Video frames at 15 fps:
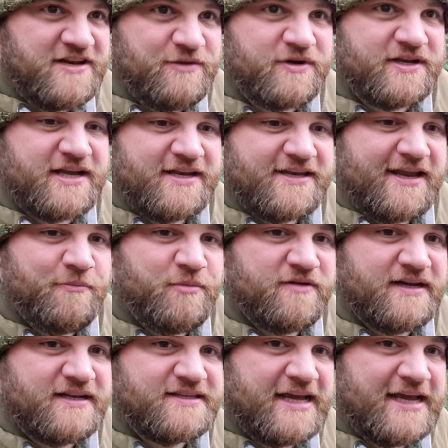really want to get down by
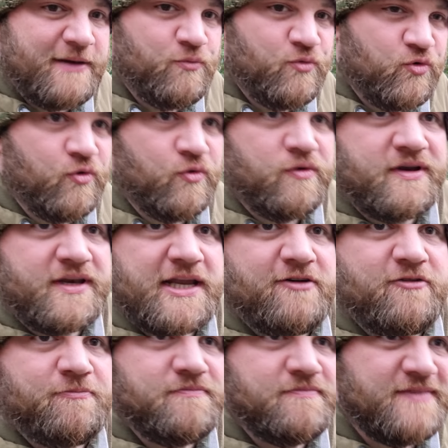that damn wall.
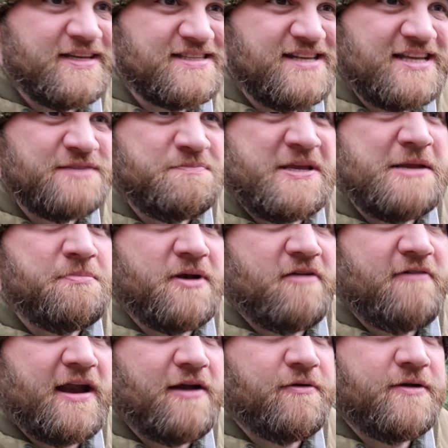Now there's less people
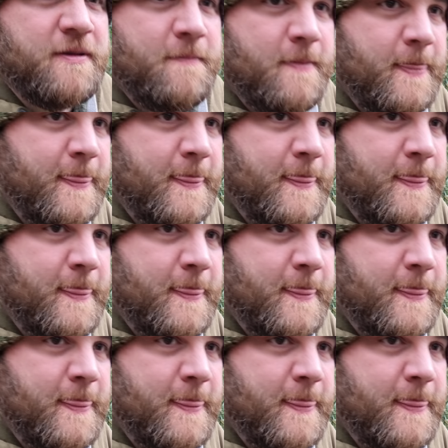around.